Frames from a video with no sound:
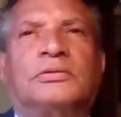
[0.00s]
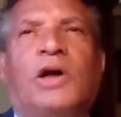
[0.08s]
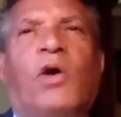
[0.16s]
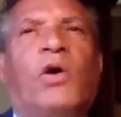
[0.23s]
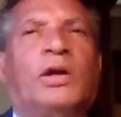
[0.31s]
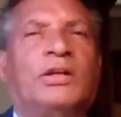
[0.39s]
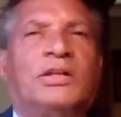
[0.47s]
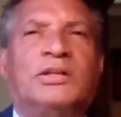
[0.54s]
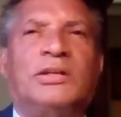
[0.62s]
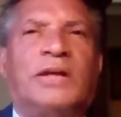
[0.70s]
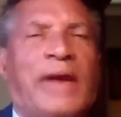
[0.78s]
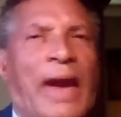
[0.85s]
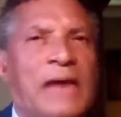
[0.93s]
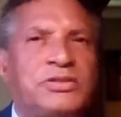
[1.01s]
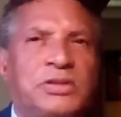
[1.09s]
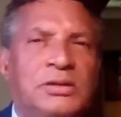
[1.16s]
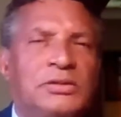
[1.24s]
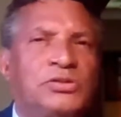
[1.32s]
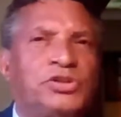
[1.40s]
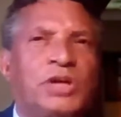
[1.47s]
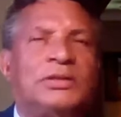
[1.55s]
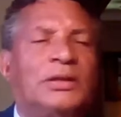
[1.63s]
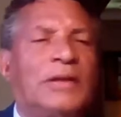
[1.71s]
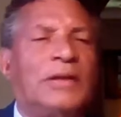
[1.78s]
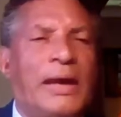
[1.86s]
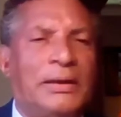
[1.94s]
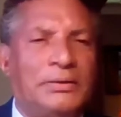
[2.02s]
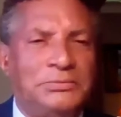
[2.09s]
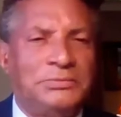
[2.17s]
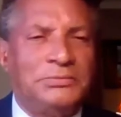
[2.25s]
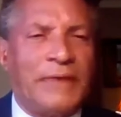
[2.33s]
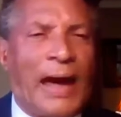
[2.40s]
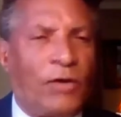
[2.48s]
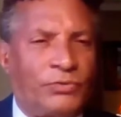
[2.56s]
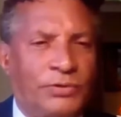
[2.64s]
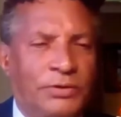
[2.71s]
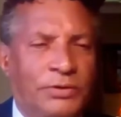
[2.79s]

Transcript: go in the casket and shut the light out.